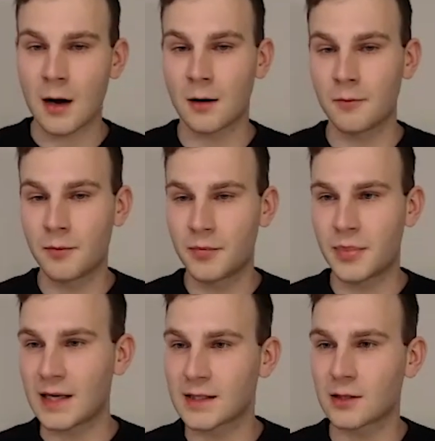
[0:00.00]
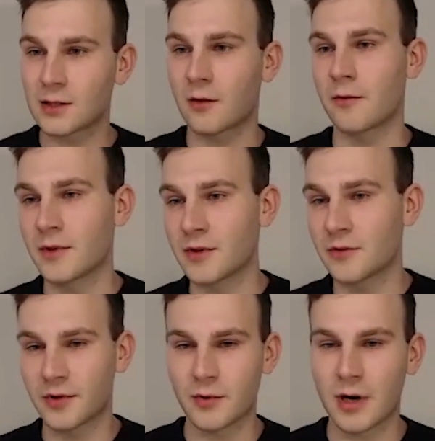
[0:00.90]
are placed on
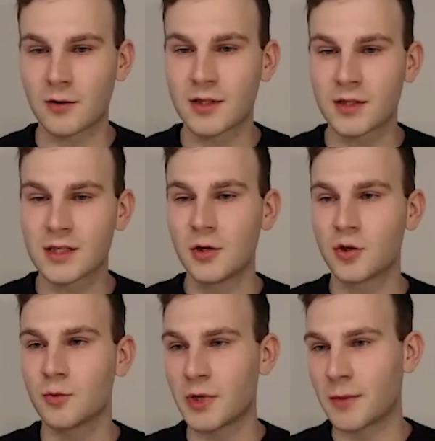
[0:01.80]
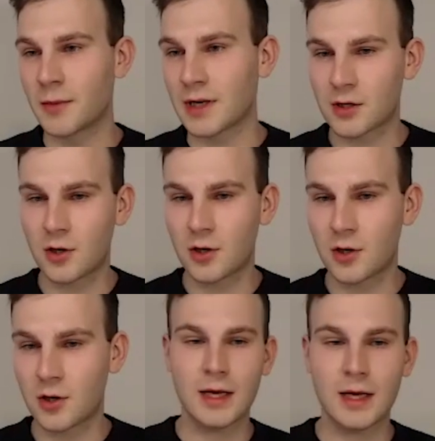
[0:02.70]
different routes to minimize
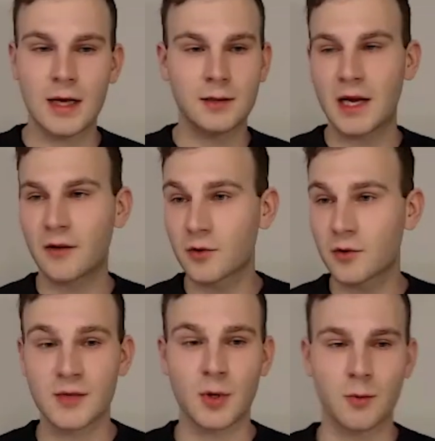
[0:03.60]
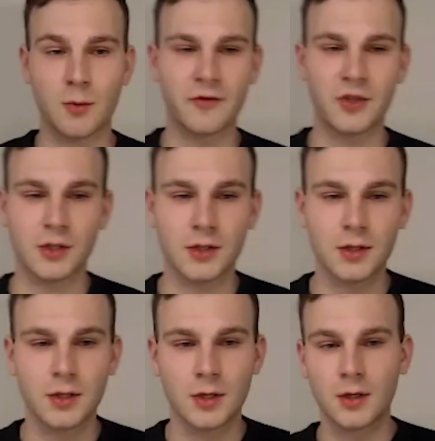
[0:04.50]
costs and make the transport more
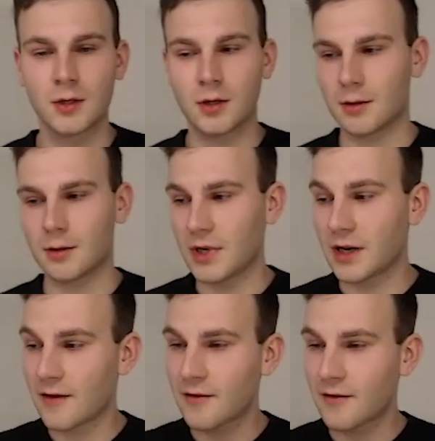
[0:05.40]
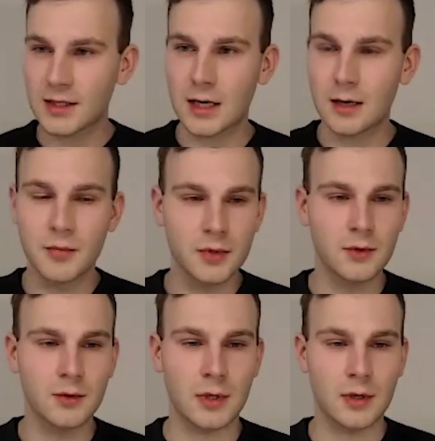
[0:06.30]
efficient. Another
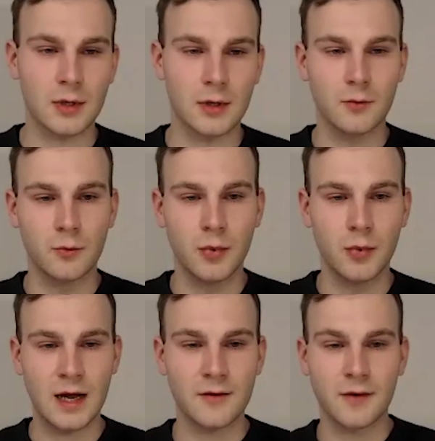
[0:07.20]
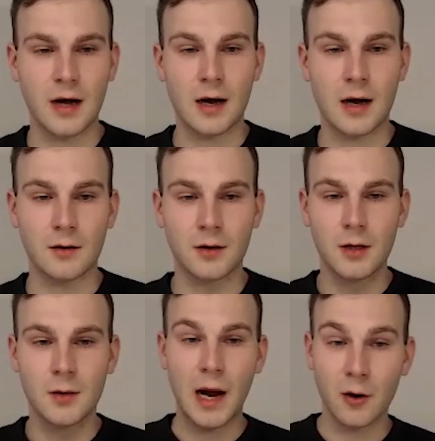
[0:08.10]
example we have are
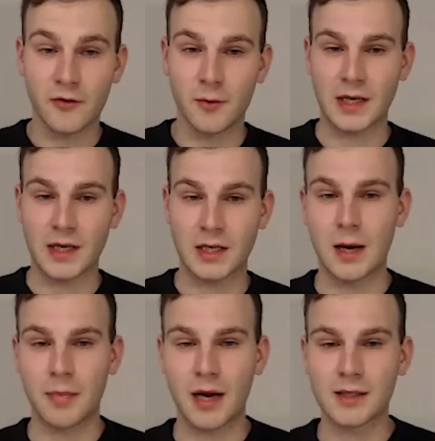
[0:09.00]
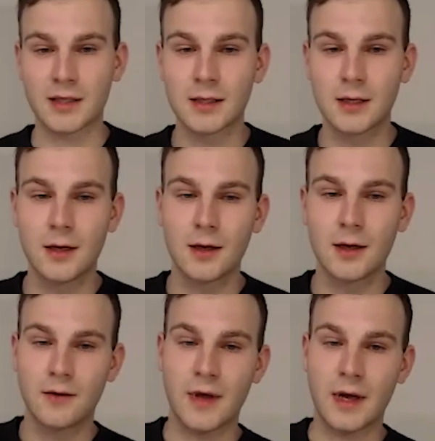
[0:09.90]
bioinformatic pipelines.
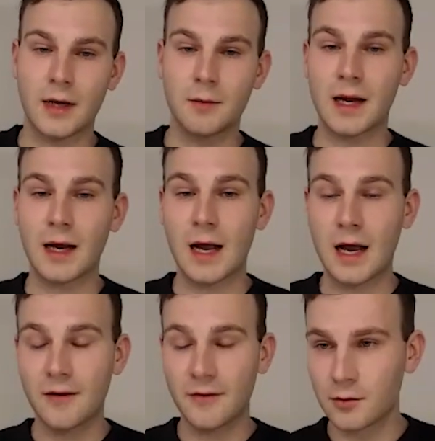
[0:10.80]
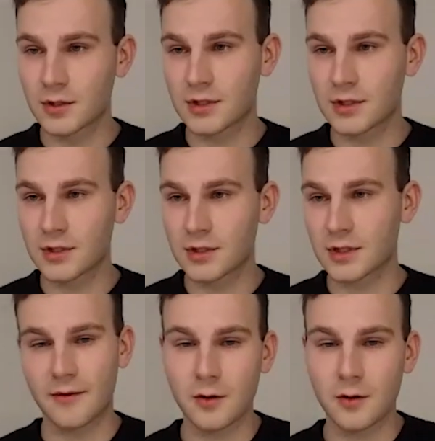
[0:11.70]
They make heavy use of
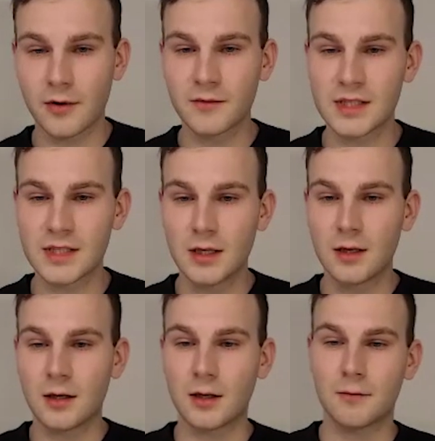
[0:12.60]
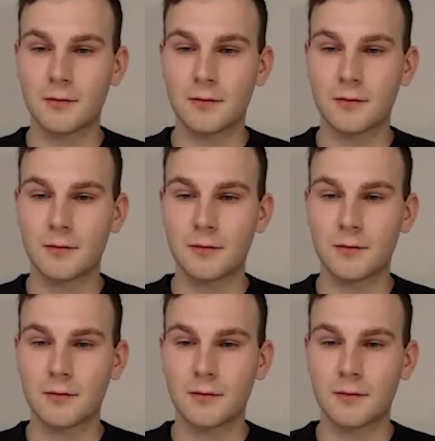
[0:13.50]
graph algorithms,